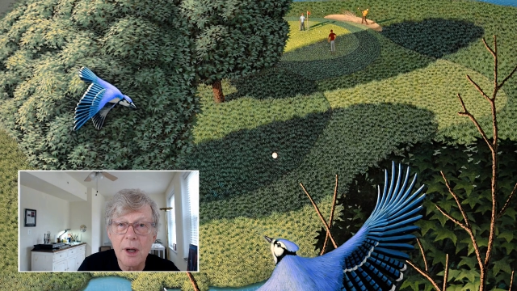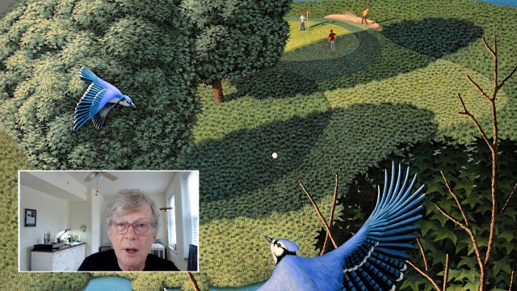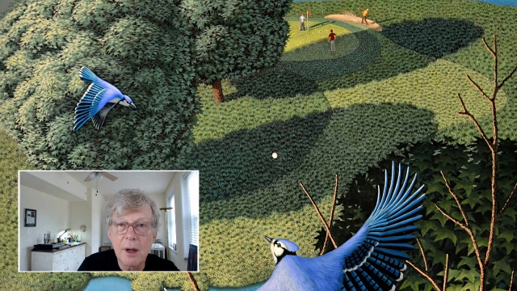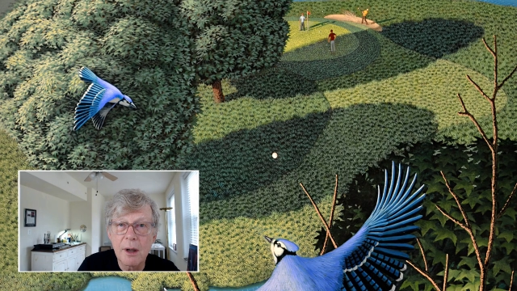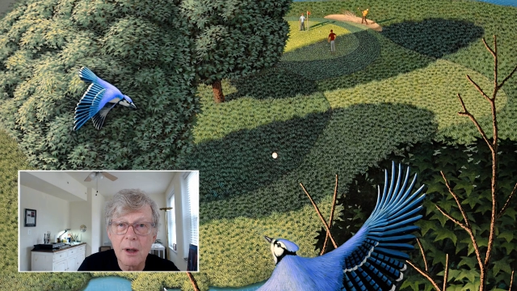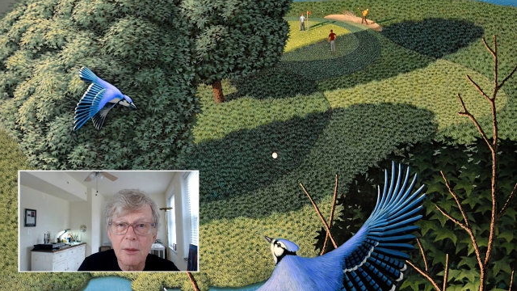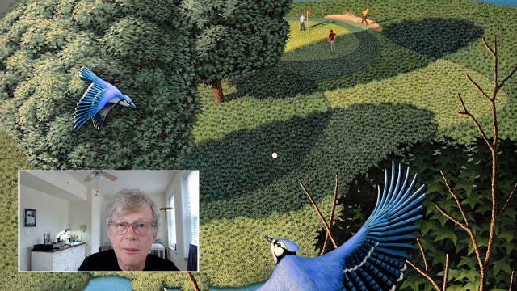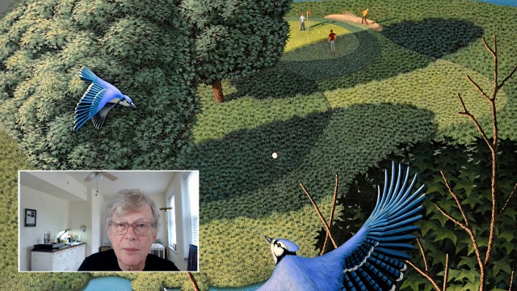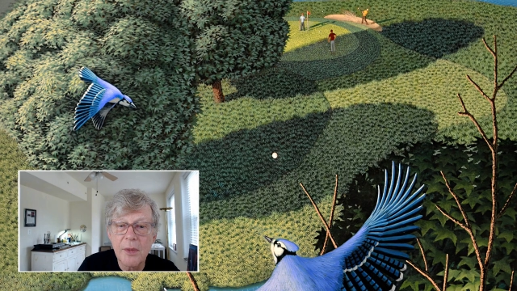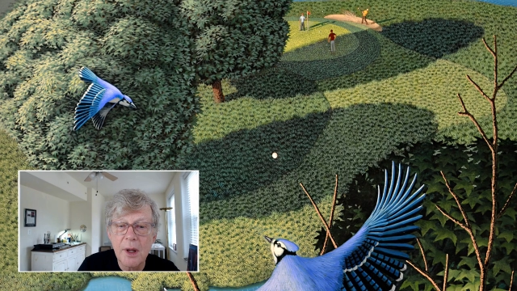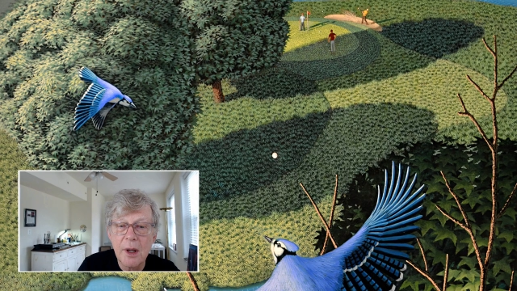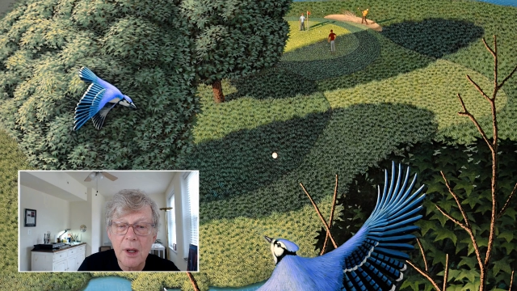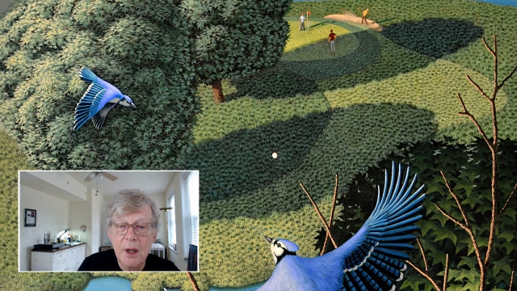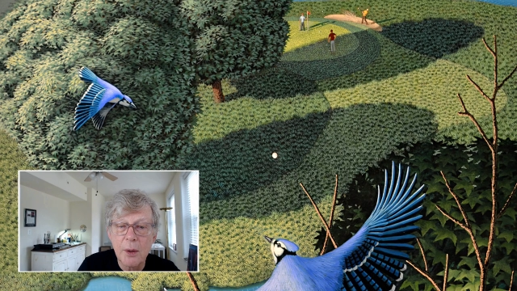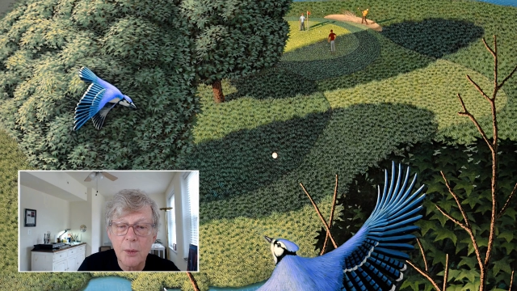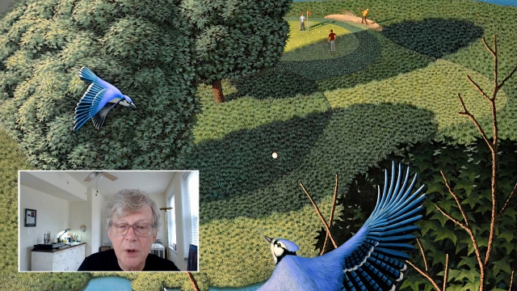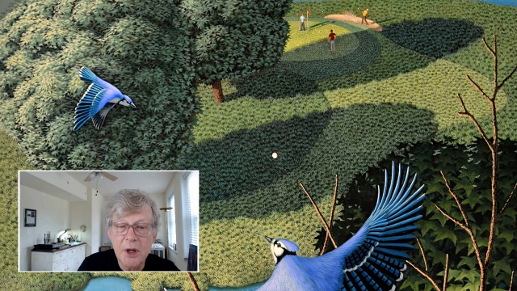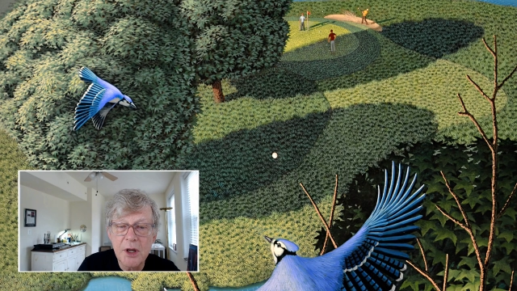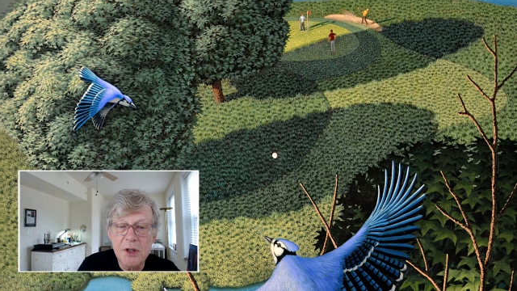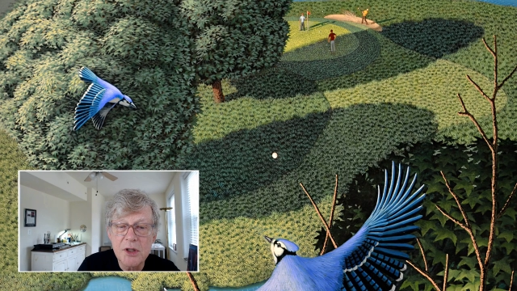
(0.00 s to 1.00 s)
air.
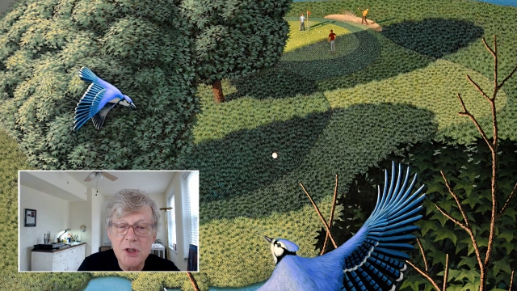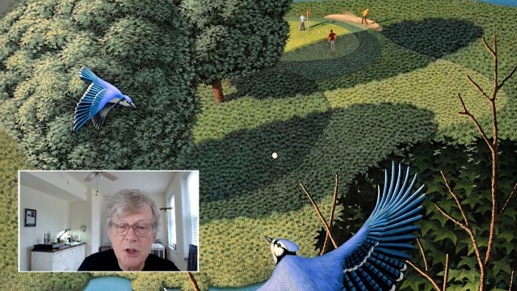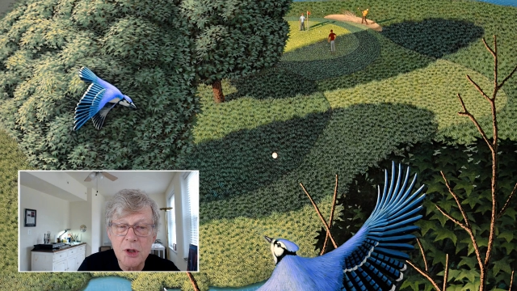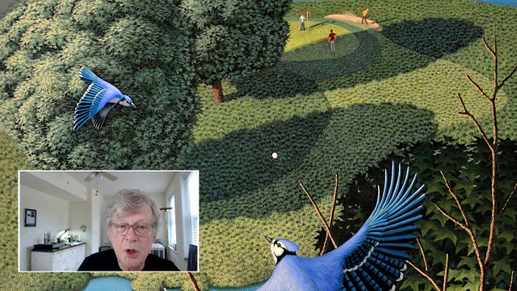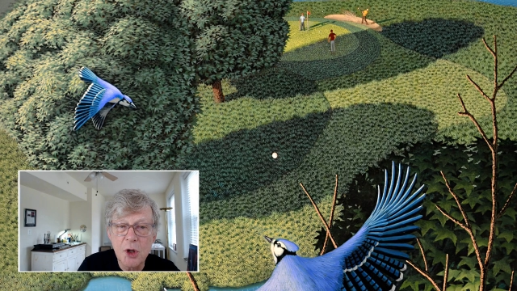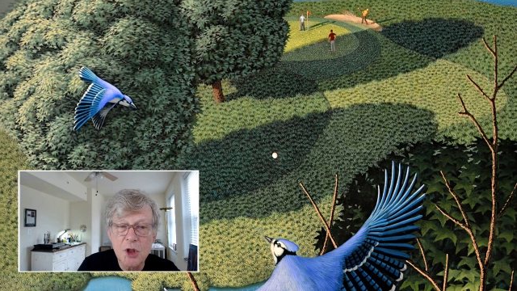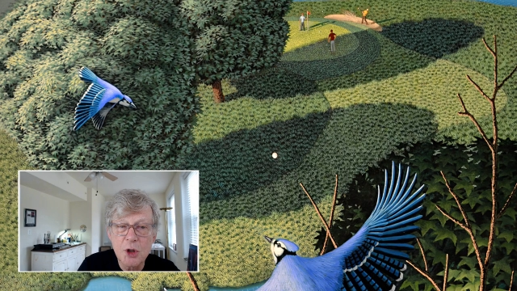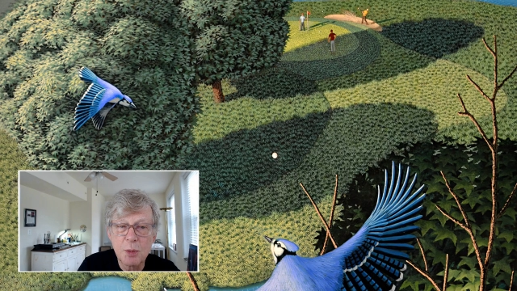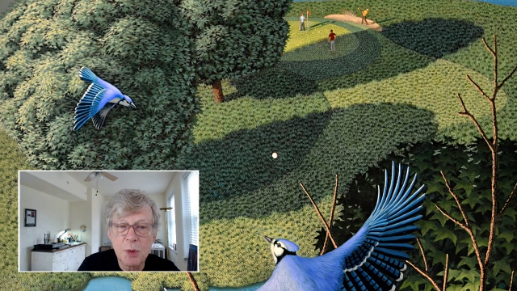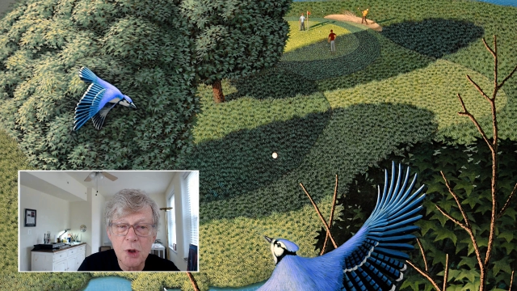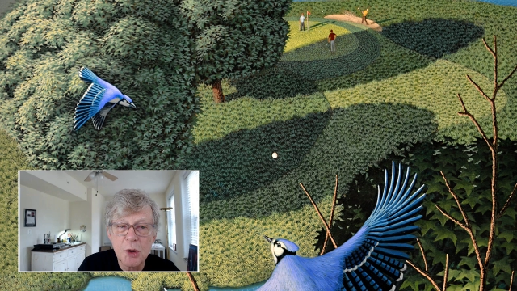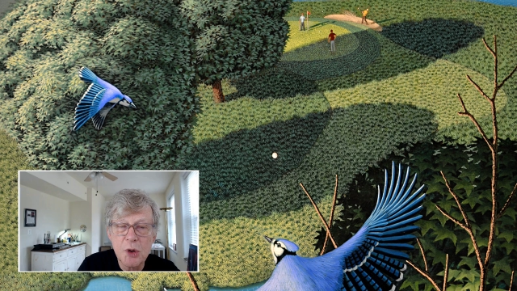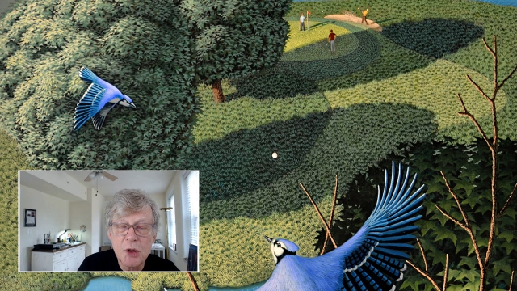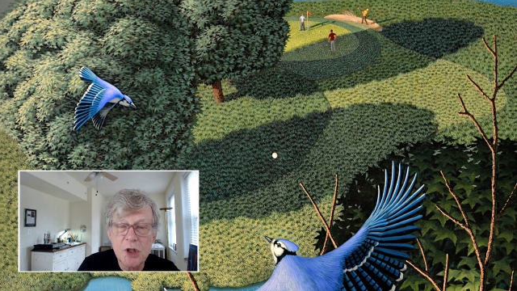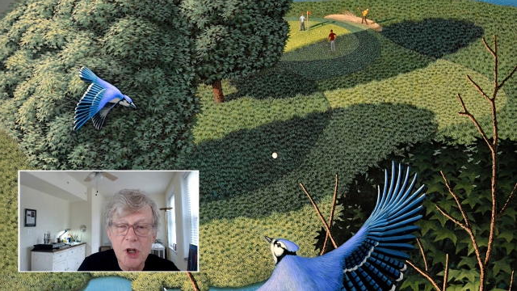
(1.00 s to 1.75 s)
We can see those Blue